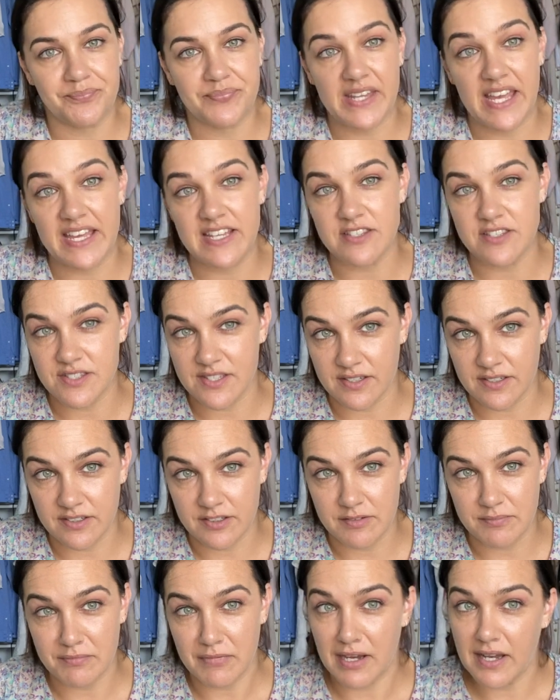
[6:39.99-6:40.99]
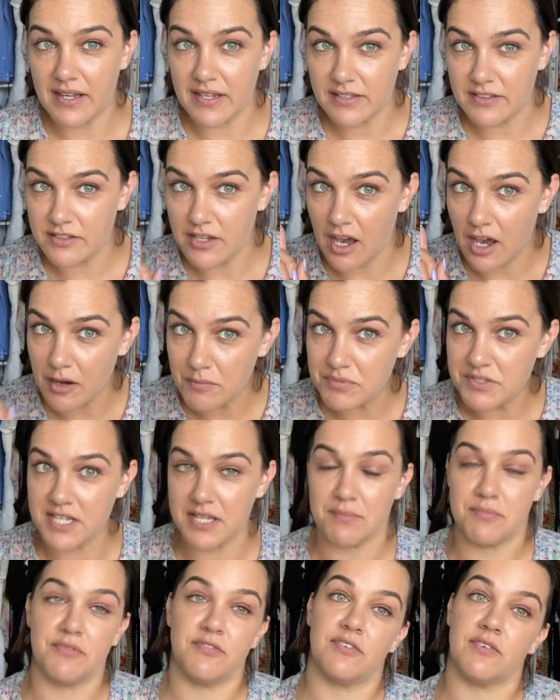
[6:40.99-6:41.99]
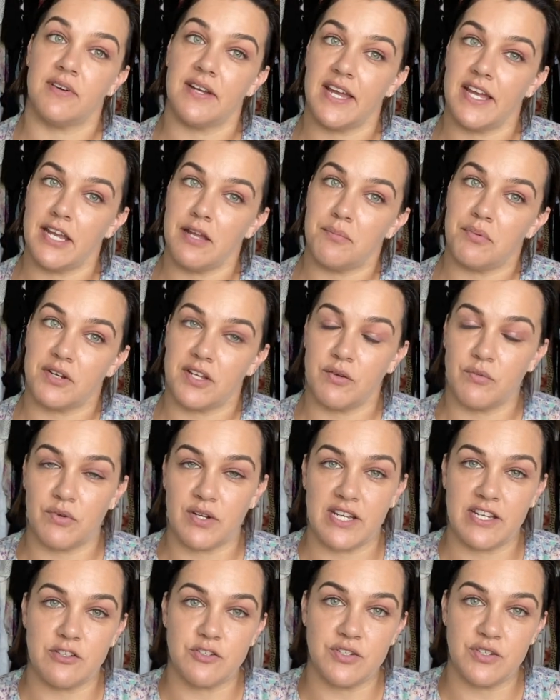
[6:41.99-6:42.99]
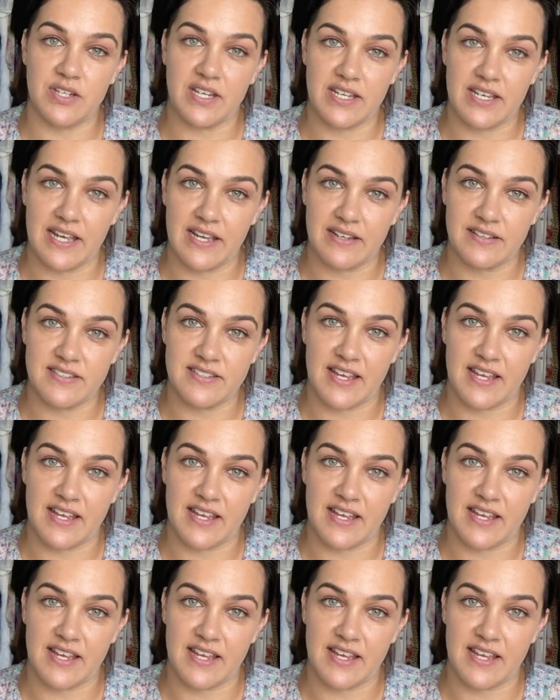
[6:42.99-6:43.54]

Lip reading: And so my top tip for anybody wanting to connect